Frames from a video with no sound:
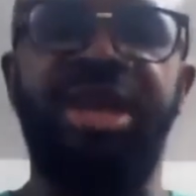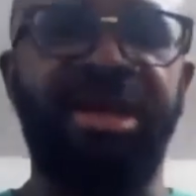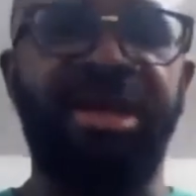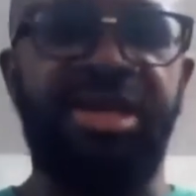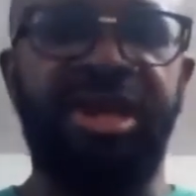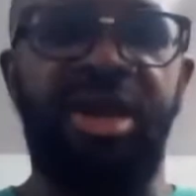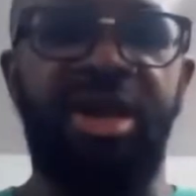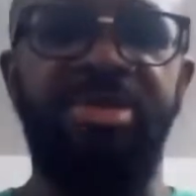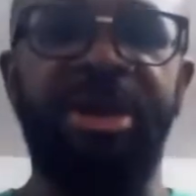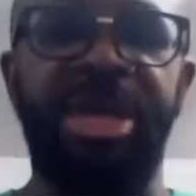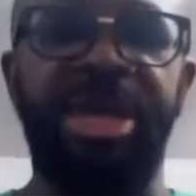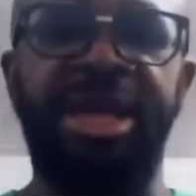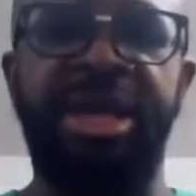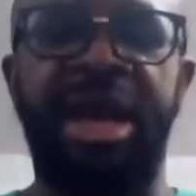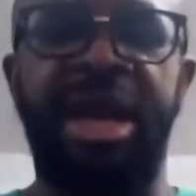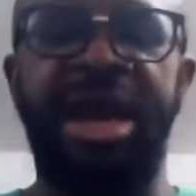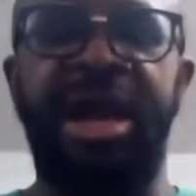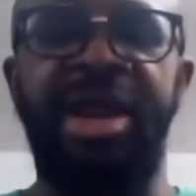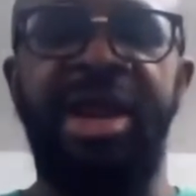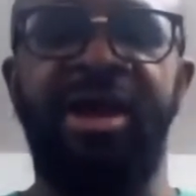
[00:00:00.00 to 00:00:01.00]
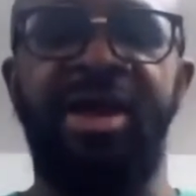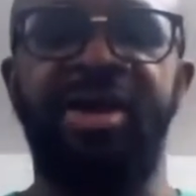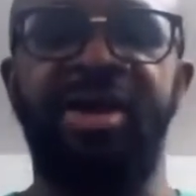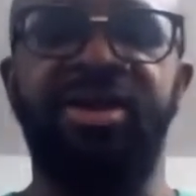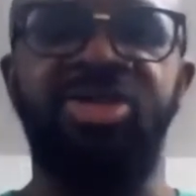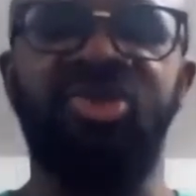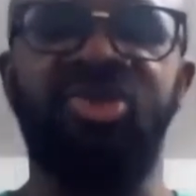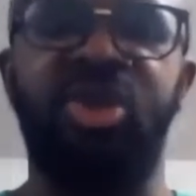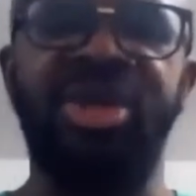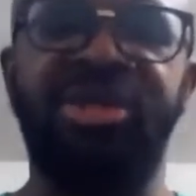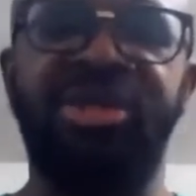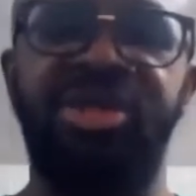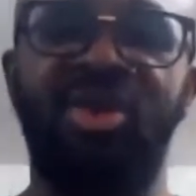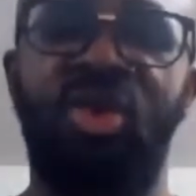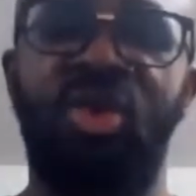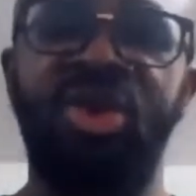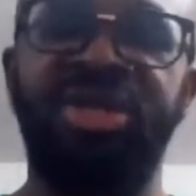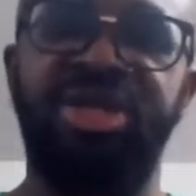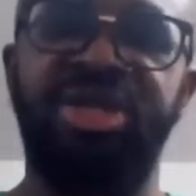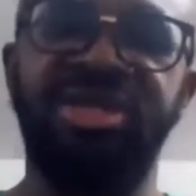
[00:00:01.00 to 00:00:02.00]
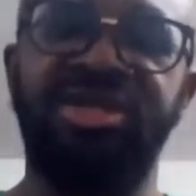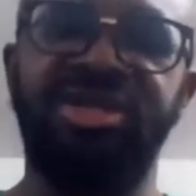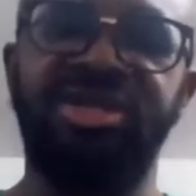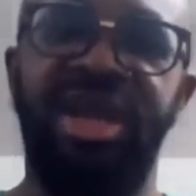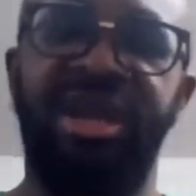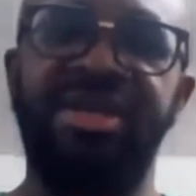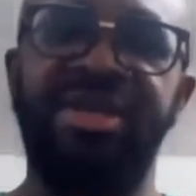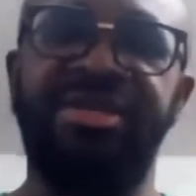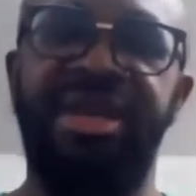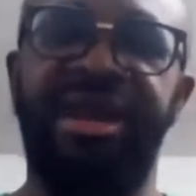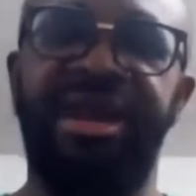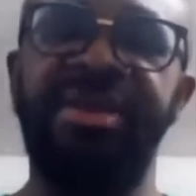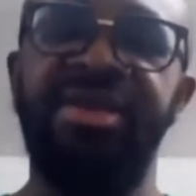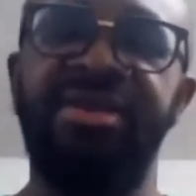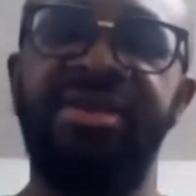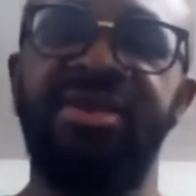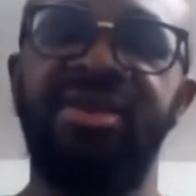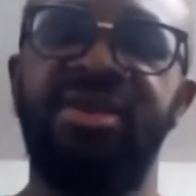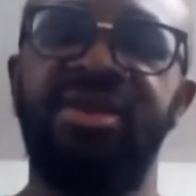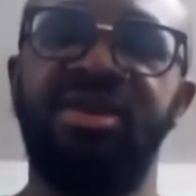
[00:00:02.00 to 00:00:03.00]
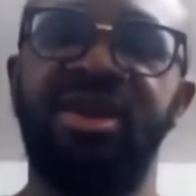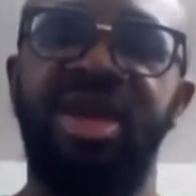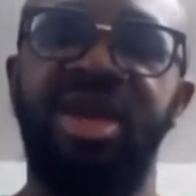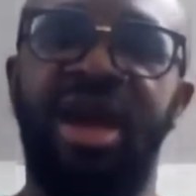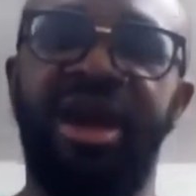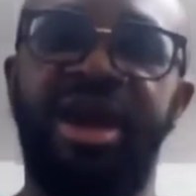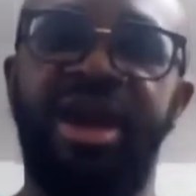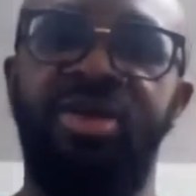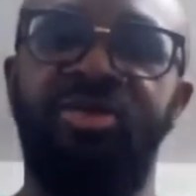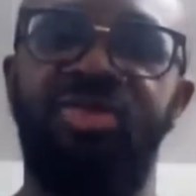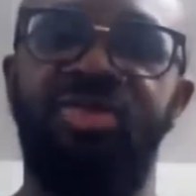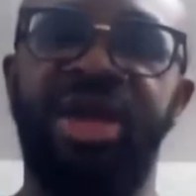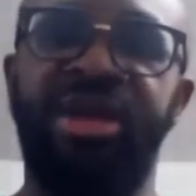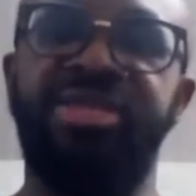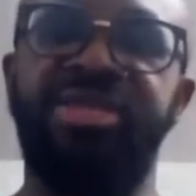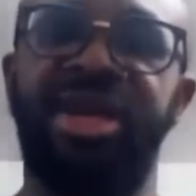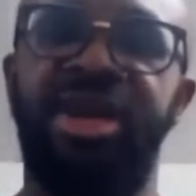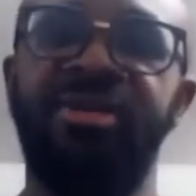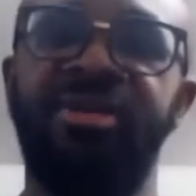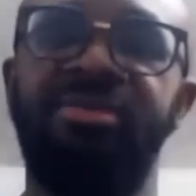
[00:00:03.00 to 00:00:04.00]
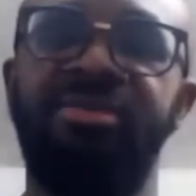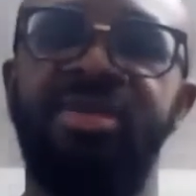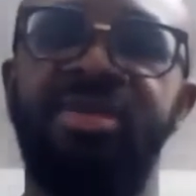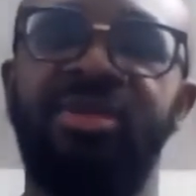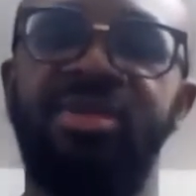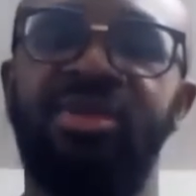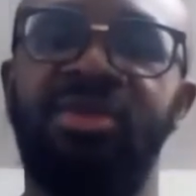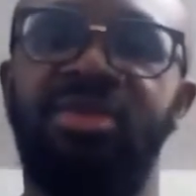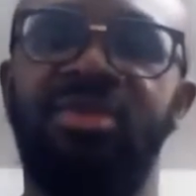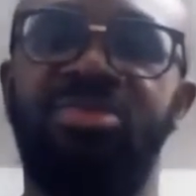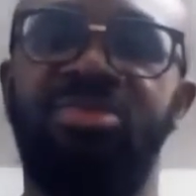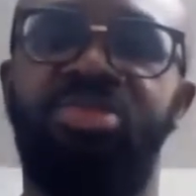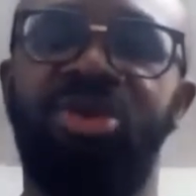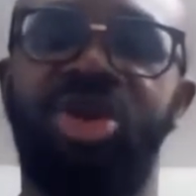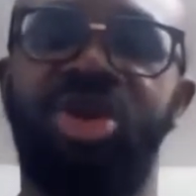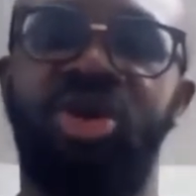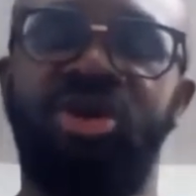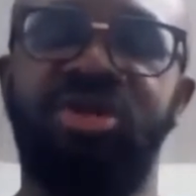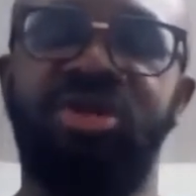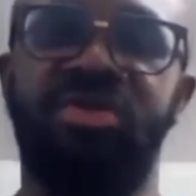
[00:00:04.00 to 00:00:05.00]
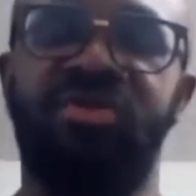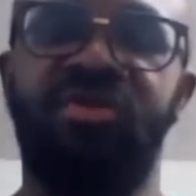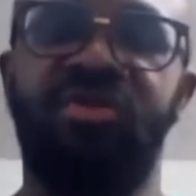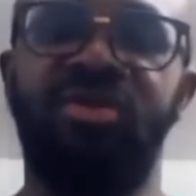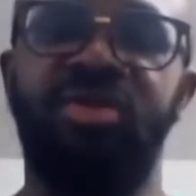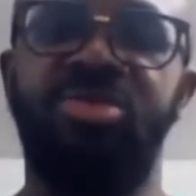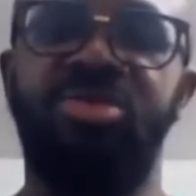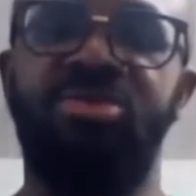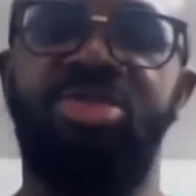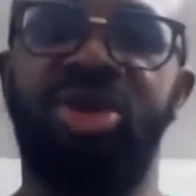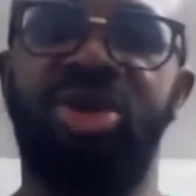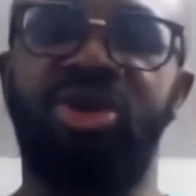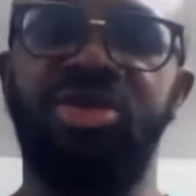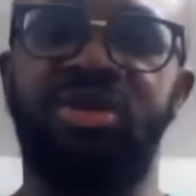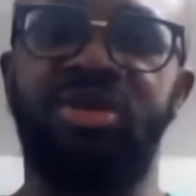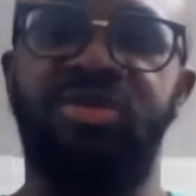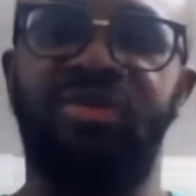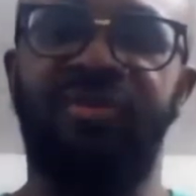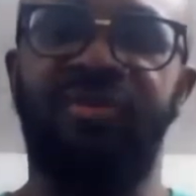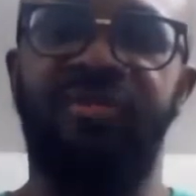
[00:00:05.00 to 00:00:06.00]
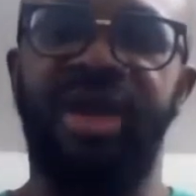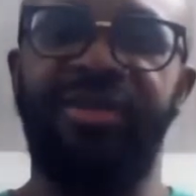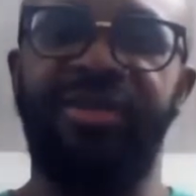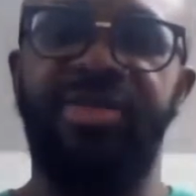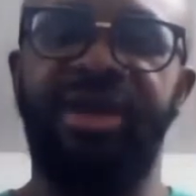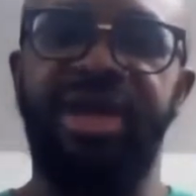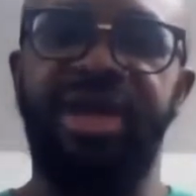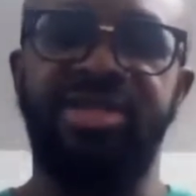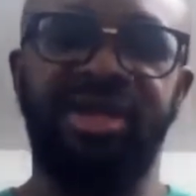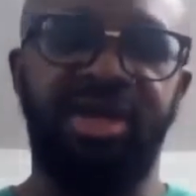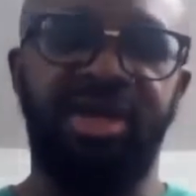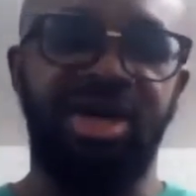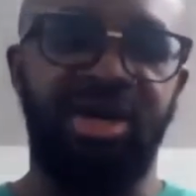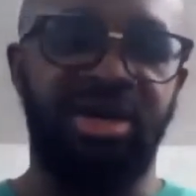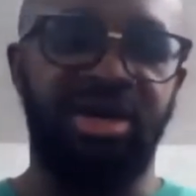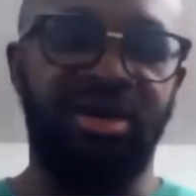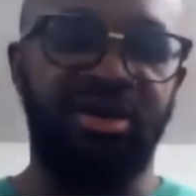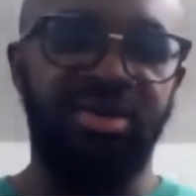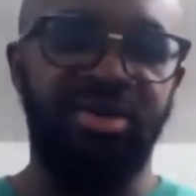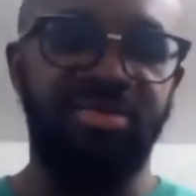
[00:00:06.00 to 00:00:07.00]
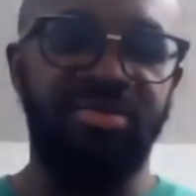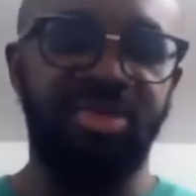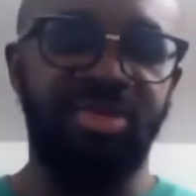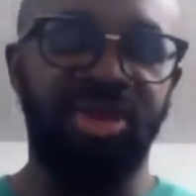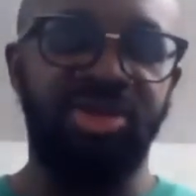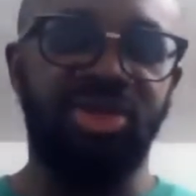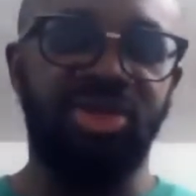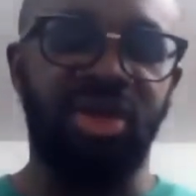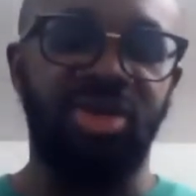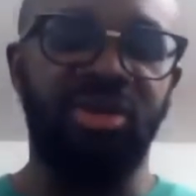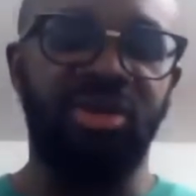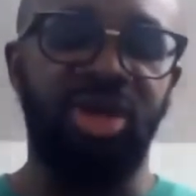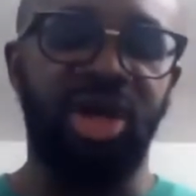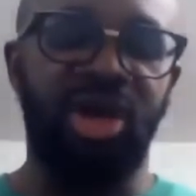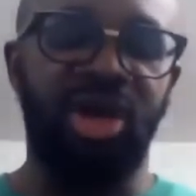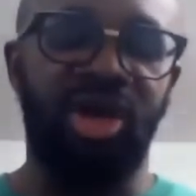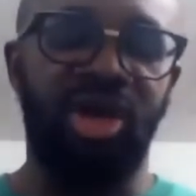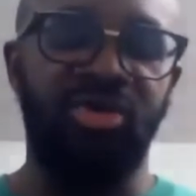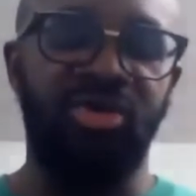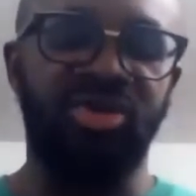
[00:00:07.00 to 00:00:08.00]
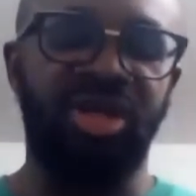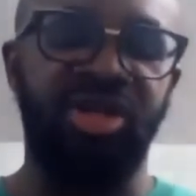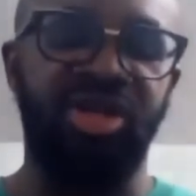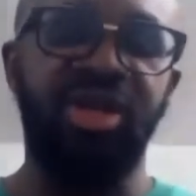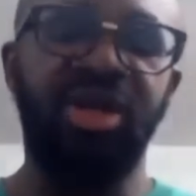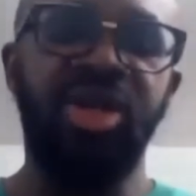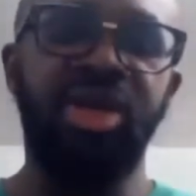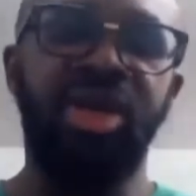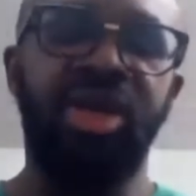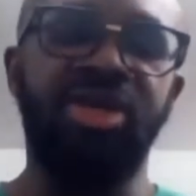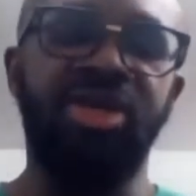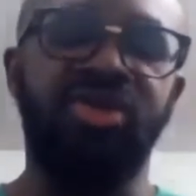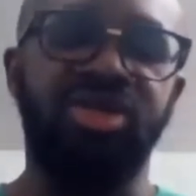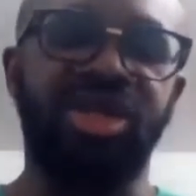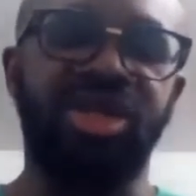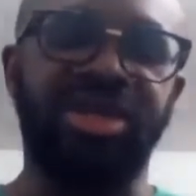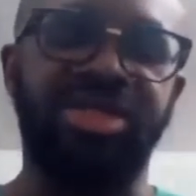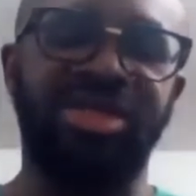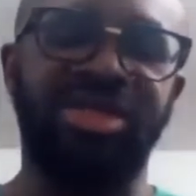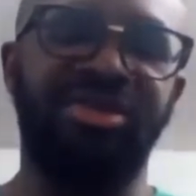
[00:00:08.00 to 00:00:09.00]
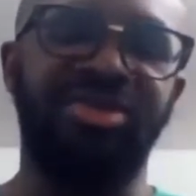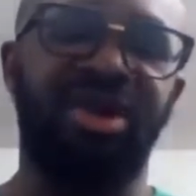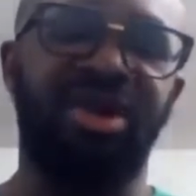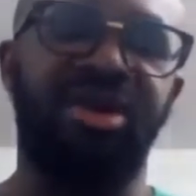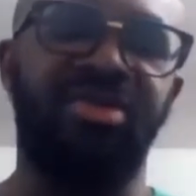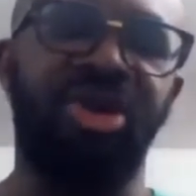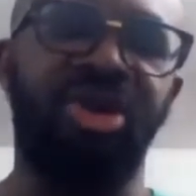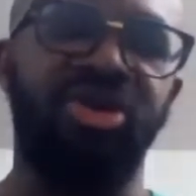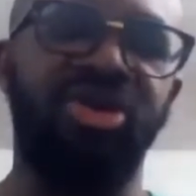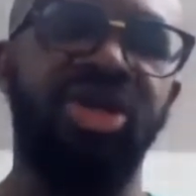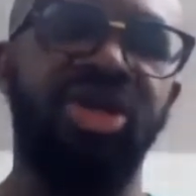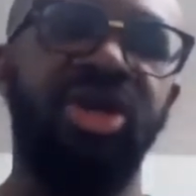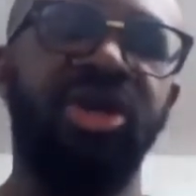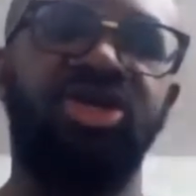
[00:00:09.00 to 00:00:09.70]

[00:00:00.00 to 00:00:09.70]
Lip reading: ended up being 120 orders a day around that time, because of the fact that I would say it was actually around about